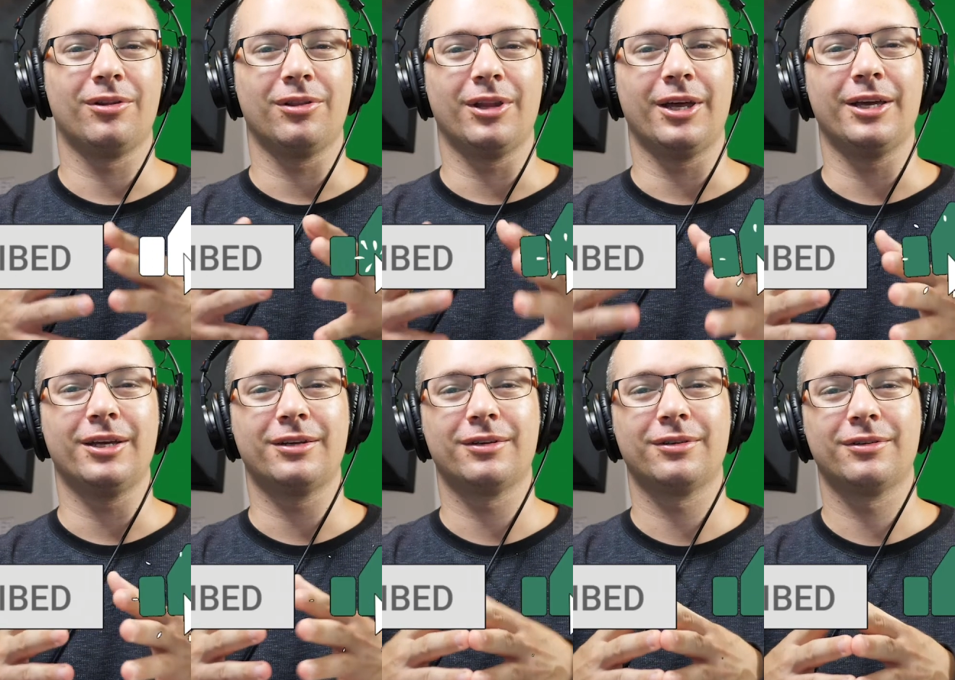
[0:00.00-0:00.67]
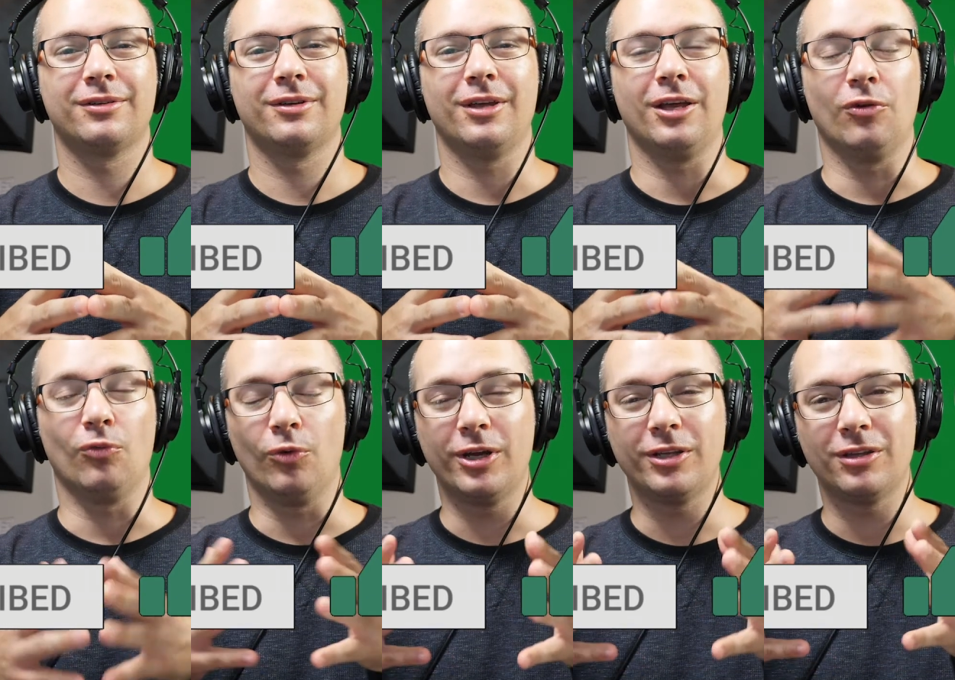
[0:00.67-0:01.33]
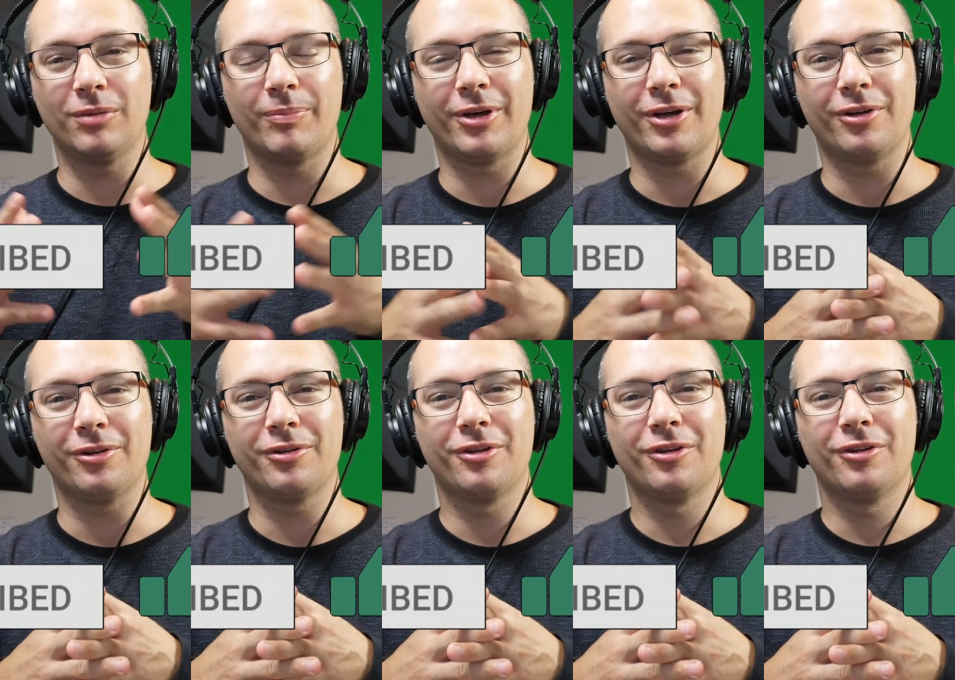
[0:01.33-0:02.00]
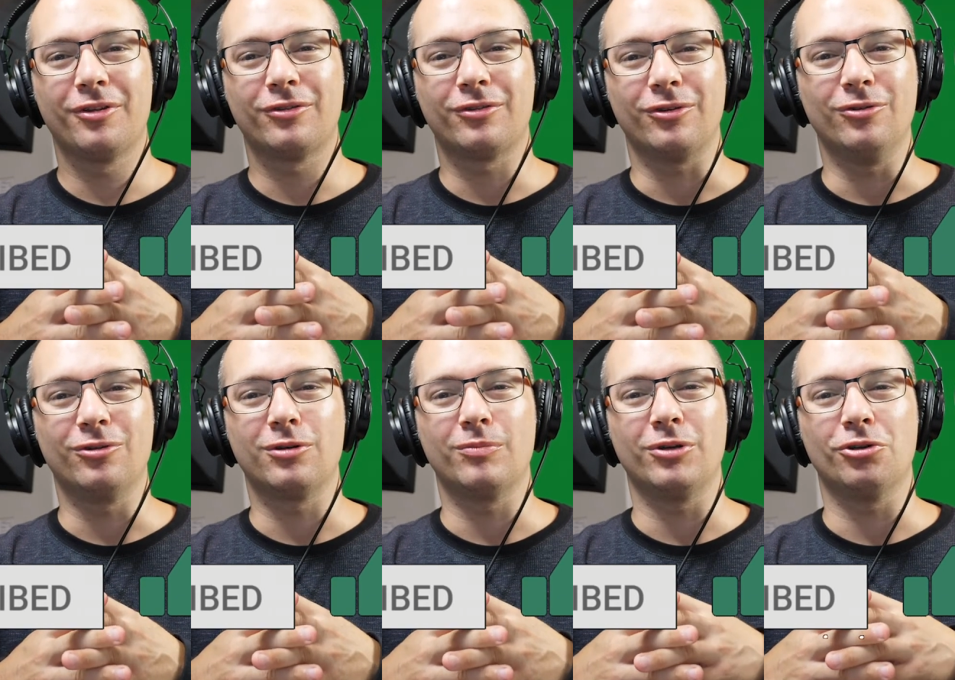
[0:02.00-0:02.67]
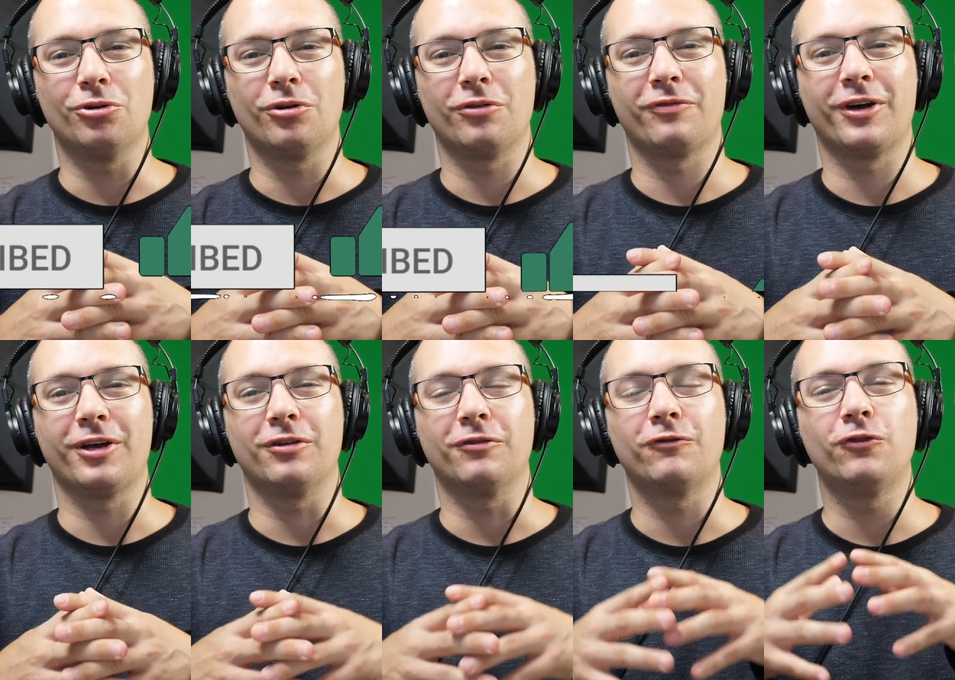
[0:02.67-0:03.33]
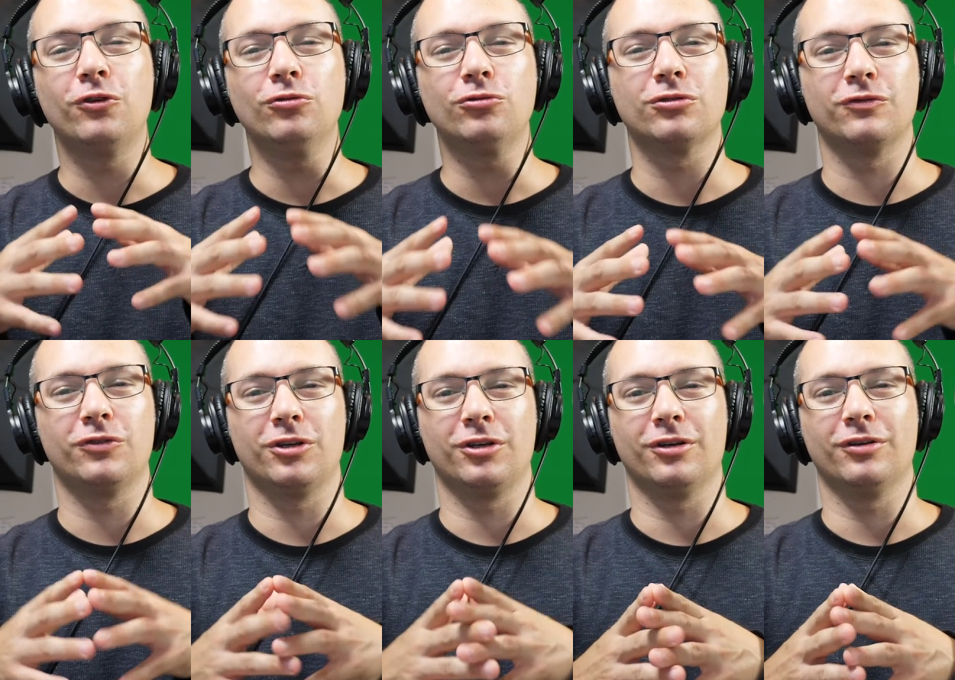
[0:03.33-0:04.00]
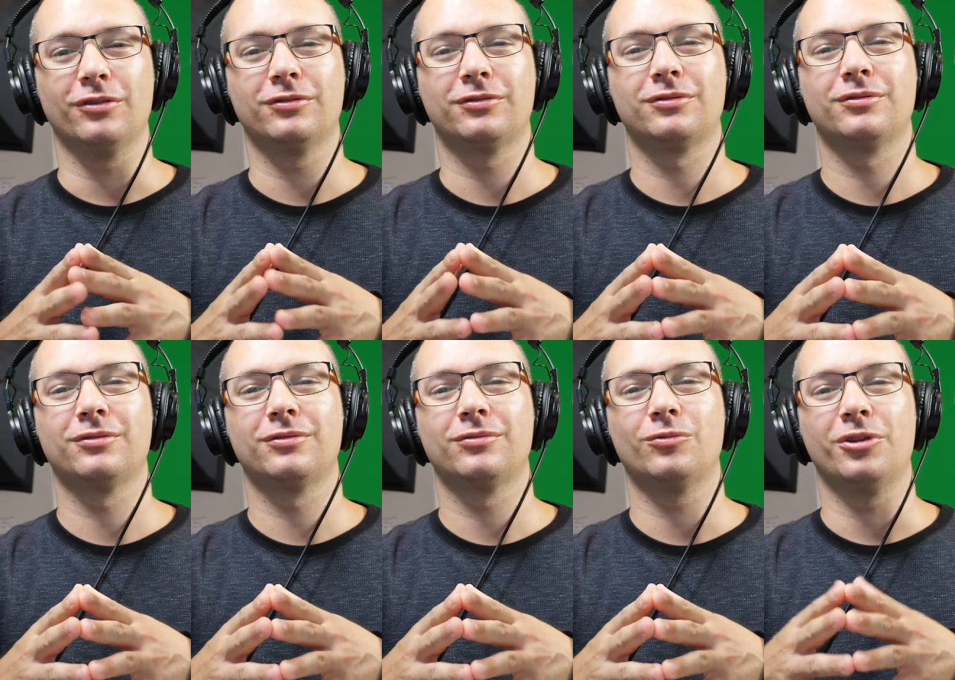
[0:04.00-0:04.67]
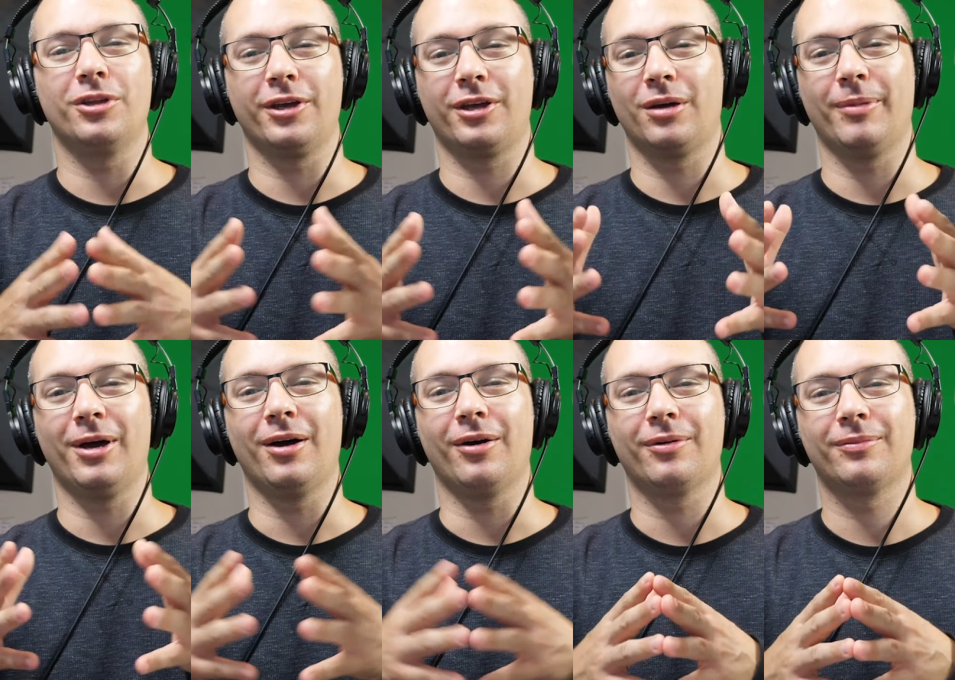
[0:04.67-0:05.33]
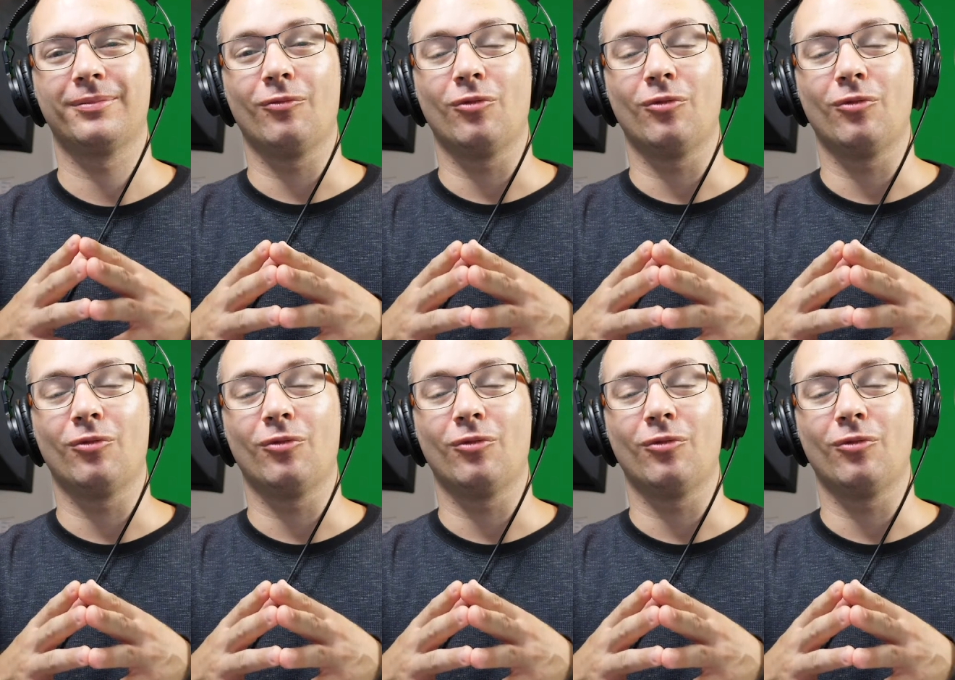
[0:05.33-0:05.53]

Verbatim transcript: like, and ring the bell so you can be notified of future videos when they come out.